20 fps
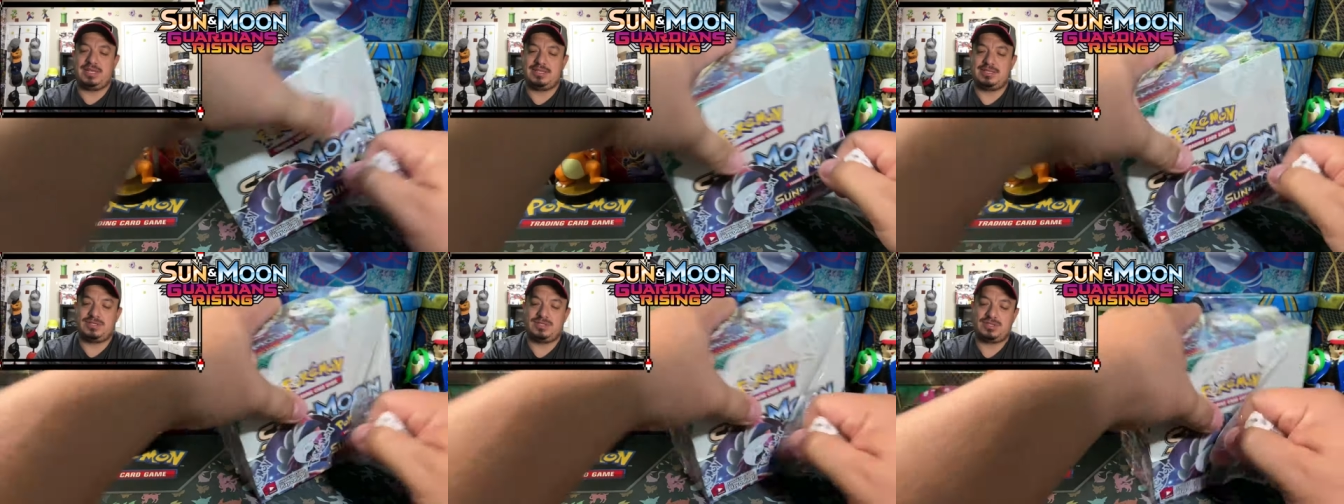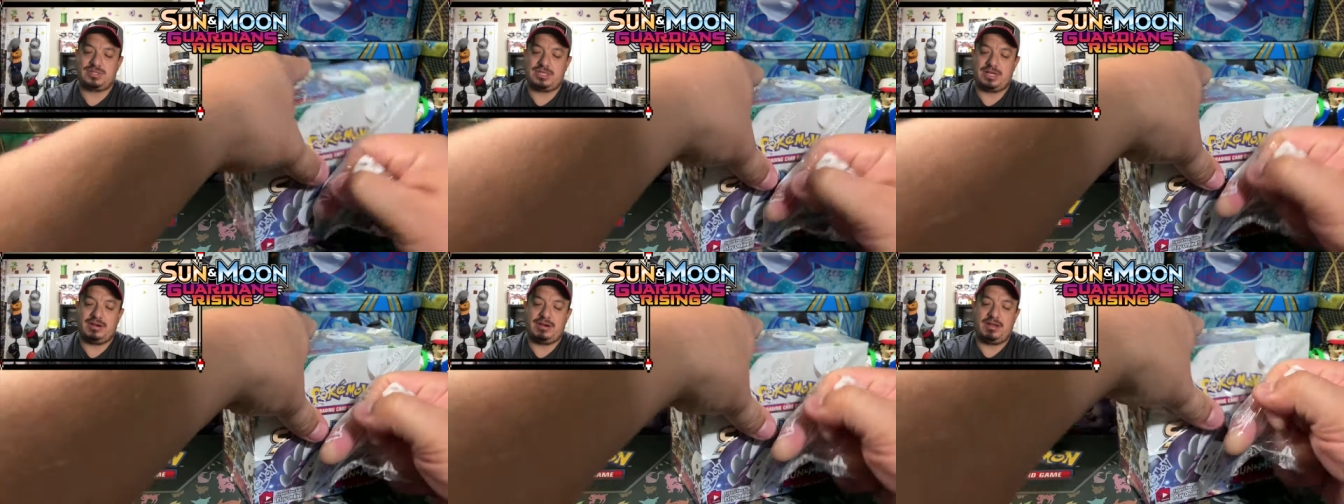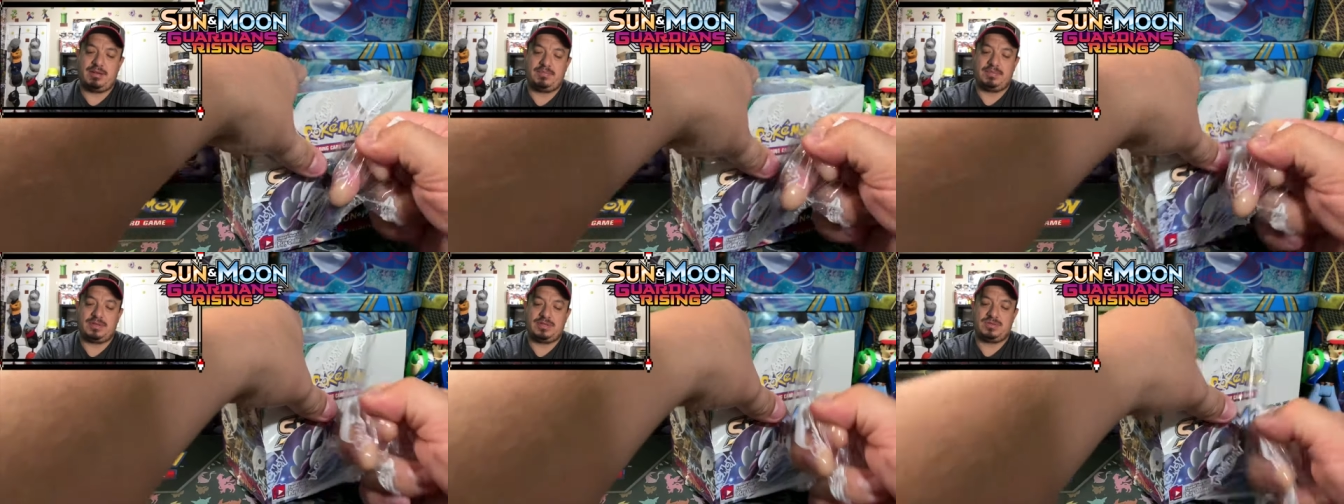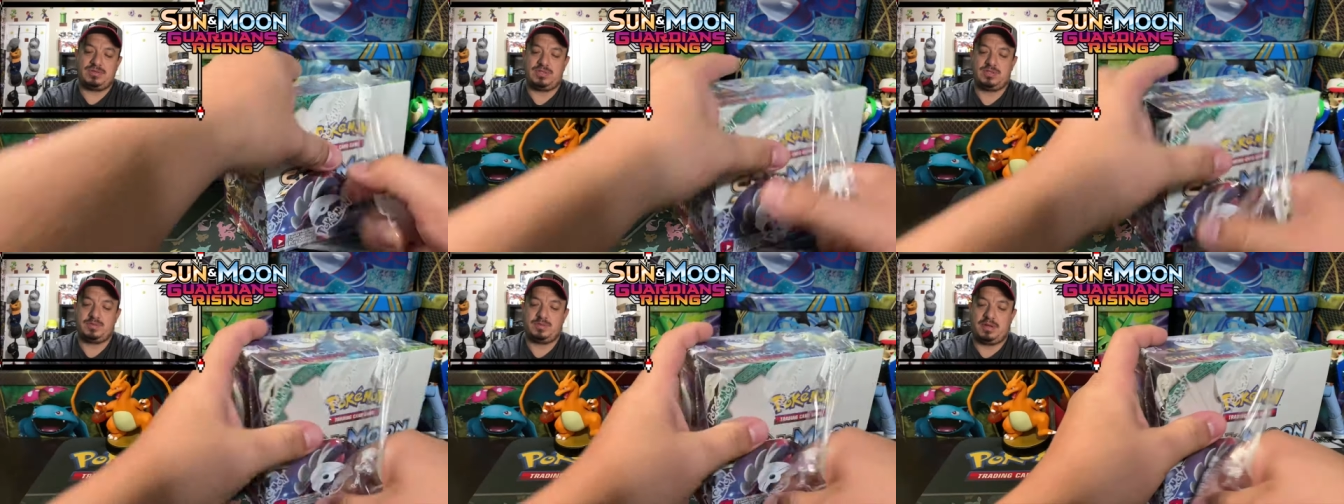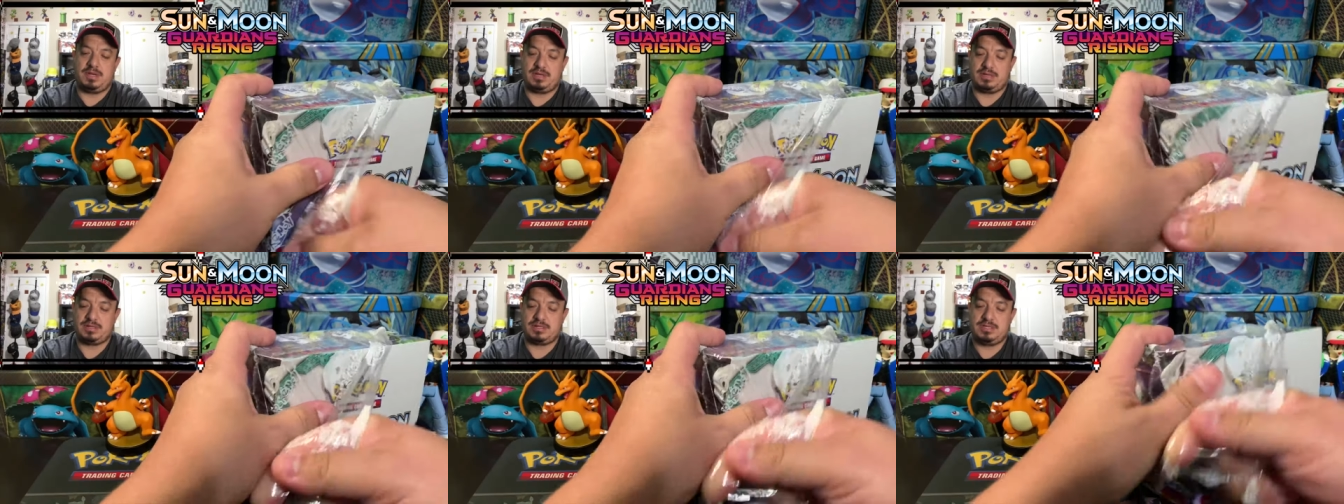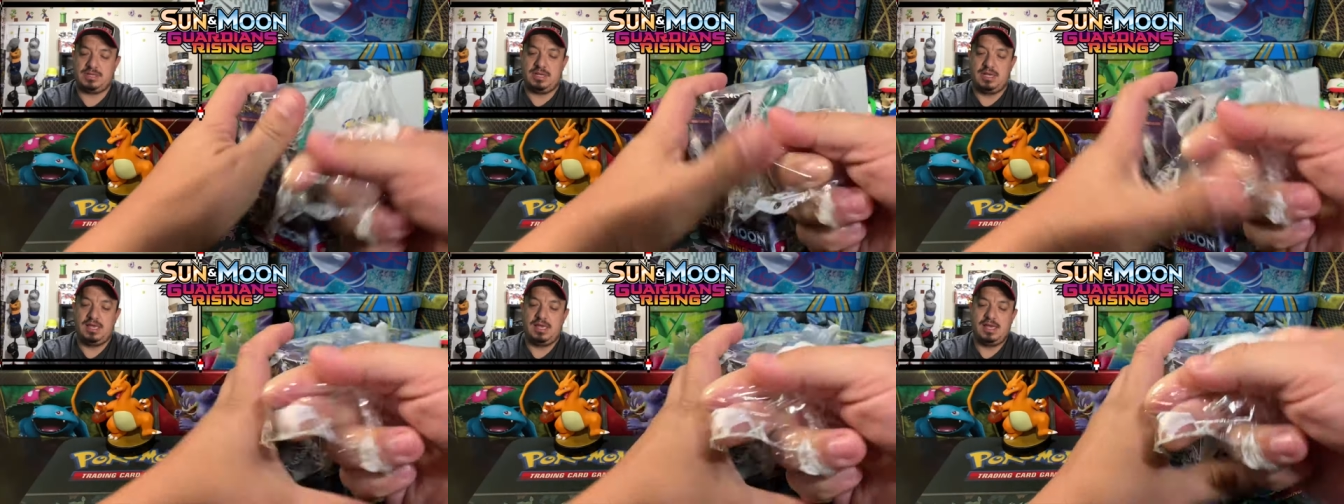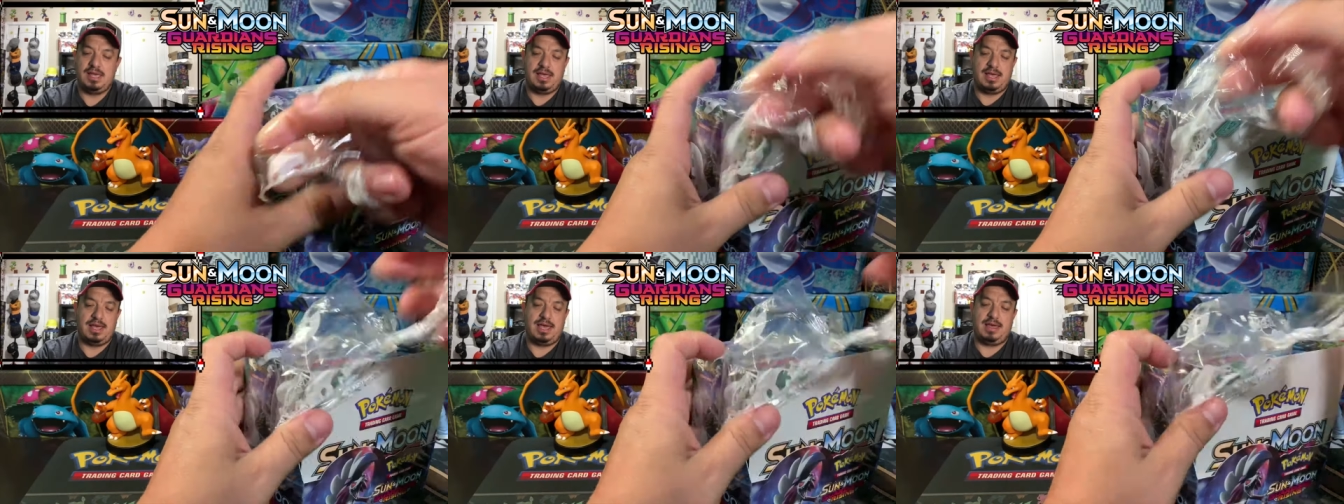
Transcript: Let's just tear up into this box.